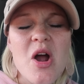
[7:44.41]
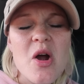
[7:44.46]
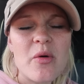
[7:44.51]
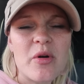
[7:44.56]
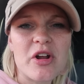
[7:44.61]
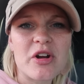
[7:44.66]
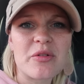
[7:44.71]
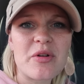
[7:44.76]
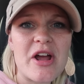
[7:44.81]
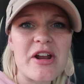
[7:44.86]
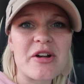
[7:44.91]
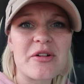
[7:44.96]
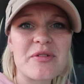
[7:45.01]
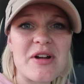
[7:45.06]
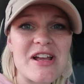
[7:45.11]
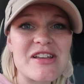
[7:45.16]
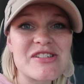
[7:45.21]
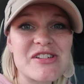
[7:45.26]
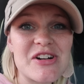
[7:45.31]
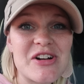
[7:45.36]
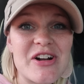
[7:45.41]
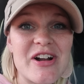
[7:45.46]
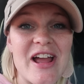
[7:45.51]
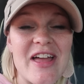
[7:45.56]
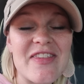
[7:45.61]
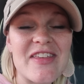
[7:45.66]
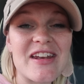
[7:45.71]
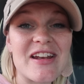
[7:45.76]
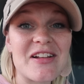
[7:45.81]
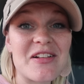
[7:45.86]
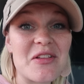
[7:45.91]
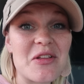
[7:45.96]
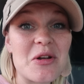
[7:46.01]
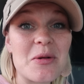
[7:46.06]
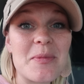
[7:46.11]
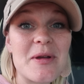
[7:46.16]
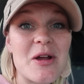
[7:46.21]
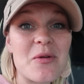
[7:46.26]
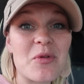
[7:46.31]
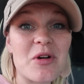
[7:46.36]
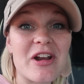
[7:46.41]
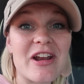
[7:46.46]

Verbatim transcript: We're gonna ride our razor and then in a little bit,